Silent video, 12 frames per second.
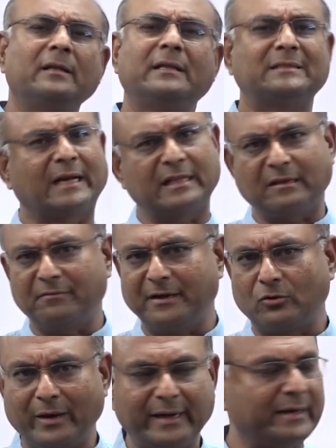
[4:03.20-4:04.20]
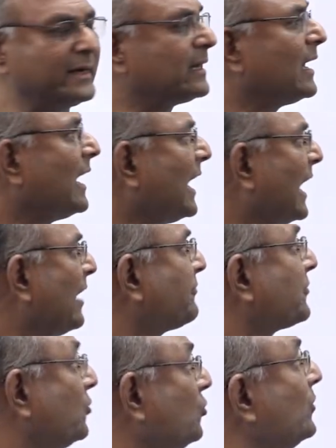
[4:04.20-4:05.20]
There's another way to write it,
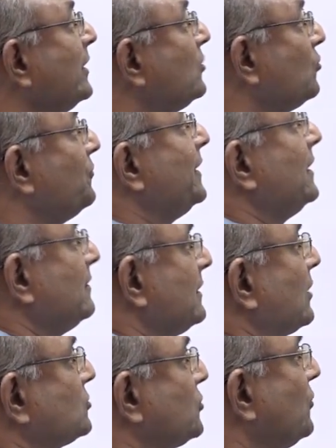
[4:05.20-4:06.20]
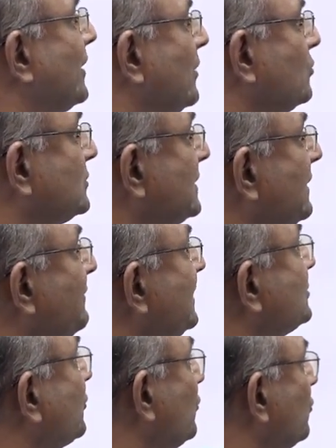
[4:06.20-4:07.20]
half Q into V. That also you can do. CV
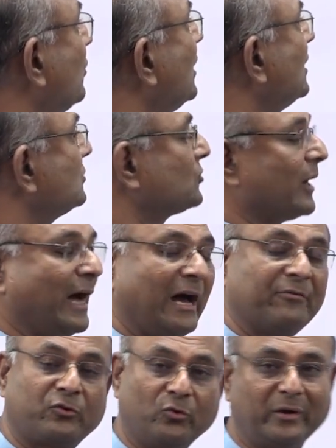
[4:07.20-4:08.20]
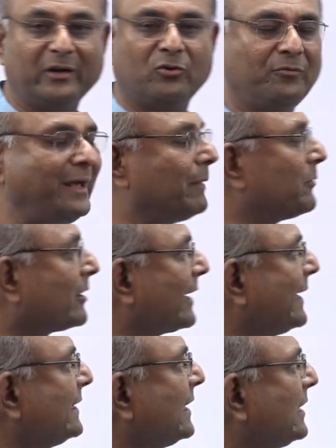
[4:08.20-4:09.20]
is Q. So half Q into V, I'm not
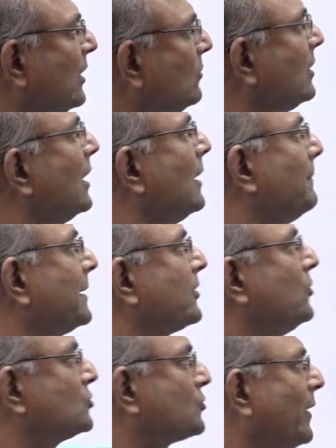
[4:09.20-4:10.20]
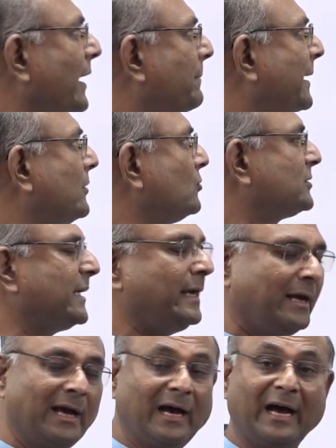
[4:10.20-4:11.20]
writing that down. But Q square by
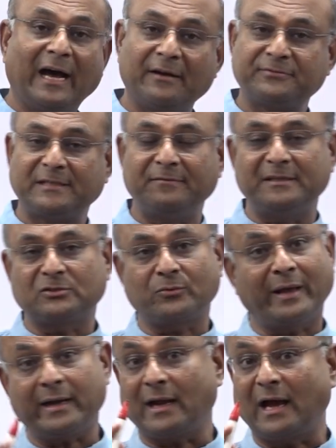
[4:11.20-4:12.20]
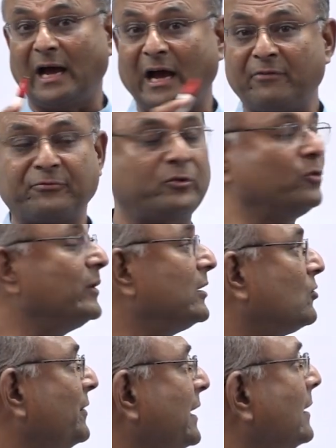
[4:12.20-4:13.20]
2C, half CV square, half Q
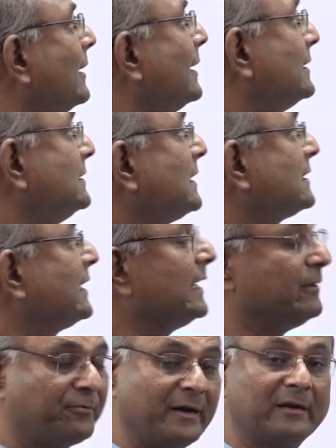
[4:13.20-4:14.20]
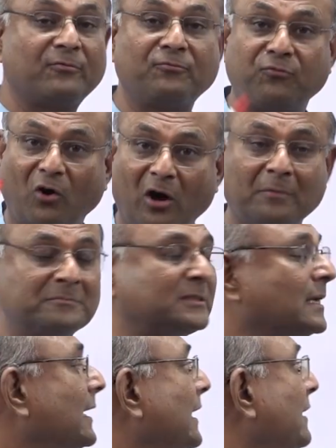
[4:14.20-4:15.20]
into V. These are three different forms
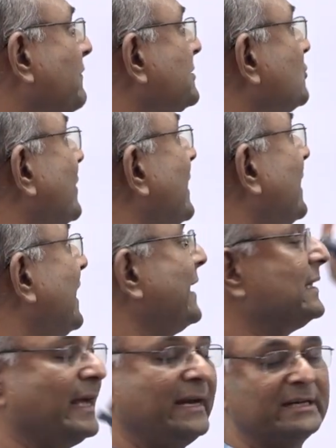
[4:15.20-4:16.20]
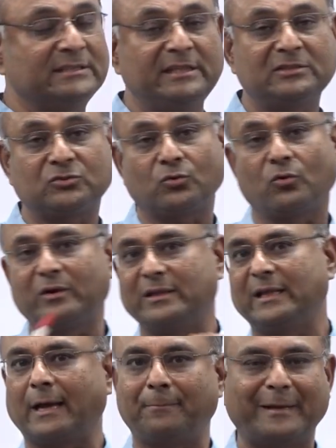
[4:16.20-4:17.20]
in which you can write the energy stored in
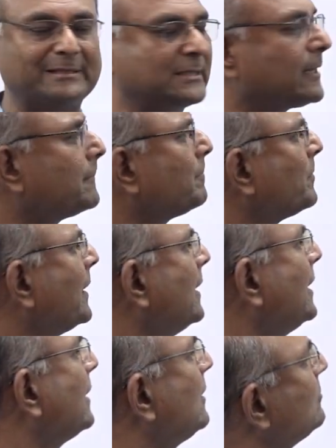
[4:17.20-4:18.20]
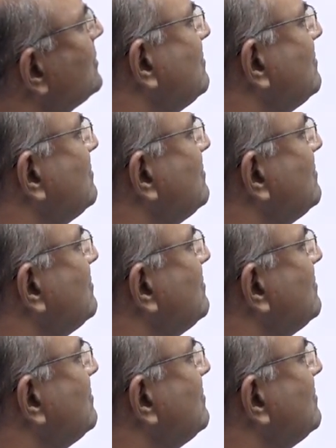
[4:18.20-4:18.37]
the capacitor. Now